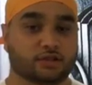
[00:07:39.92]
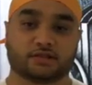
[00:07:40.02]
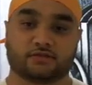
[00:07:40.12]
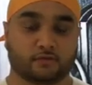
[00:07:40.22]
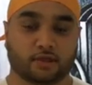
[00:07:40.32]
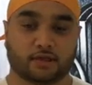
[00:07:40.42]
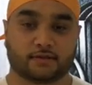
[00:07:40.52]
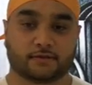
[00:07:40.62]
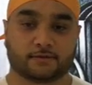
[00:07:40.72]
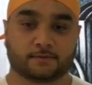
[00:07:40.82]
justice from
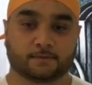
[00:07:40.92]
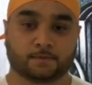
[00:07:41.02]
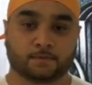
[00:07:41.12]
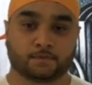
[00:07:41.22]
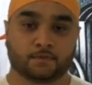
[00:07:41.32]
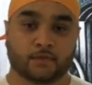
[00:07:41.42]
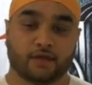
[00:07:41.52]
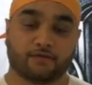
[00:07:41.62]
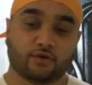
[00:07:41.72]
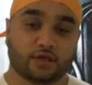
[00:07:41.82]
there.
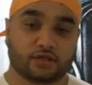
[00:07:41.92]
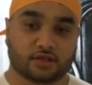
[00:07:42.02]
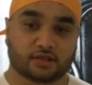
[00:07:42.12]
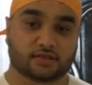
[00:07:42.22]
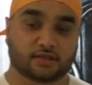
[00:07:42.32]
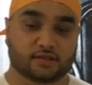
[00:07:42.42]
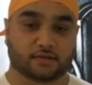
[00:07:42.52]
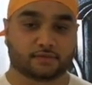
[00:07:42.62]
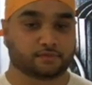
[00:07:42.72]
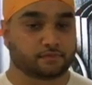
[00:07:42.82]
If you need
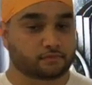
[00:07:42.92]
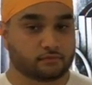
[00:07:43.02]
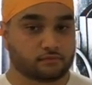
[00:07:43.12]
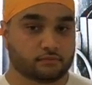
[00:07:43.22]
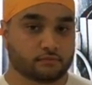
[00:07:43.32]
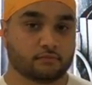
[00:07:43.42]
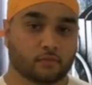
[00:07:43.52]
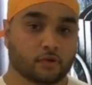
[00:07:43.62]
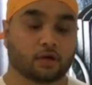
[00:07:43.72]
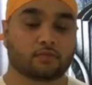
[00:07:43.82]
justice,
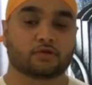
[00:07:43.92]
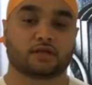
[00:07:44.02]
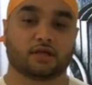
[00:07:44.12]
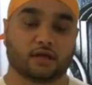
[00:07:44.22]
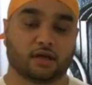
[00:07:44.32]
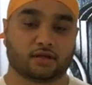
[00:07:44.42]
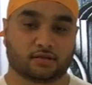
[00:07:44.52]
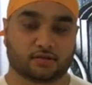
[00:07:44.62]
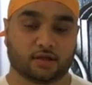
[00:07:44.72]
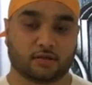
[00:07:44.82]
come to Sri Akal
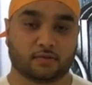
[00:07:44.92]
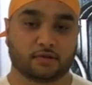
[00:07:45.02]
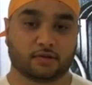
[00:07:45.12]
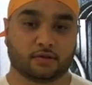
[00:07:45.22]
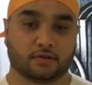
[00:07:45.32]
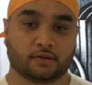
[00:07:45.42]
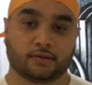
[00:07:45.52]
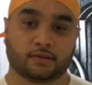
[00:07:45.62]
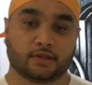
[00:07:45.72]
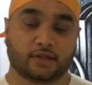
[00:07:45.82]
Takht Sahib.
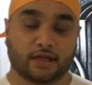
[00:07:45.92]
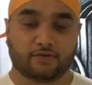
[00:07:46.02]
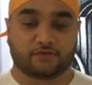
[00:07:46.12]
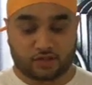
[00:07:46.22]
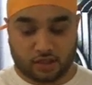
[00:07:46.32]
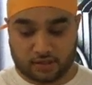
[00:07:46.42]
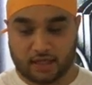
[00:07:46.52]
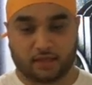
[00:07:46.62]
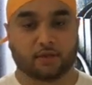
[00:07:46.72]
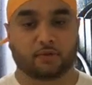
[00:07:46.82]
They even start
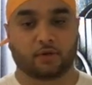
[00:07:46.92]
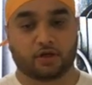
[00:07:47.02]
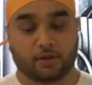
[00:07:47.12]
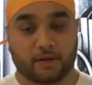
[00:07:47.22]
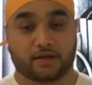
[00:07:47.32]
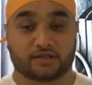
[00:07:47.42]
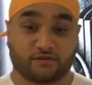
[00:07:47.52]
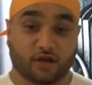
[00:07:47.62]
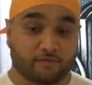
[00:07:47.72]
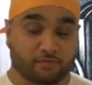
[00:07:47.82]
telling people in your pens,
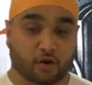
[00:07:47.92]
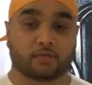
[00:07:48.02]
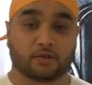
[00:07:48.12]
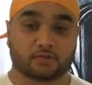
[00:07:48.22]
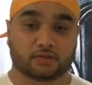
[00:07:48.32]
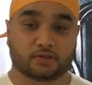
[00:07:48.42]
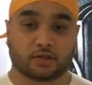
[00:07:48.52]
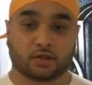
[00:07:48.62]
if you have problems,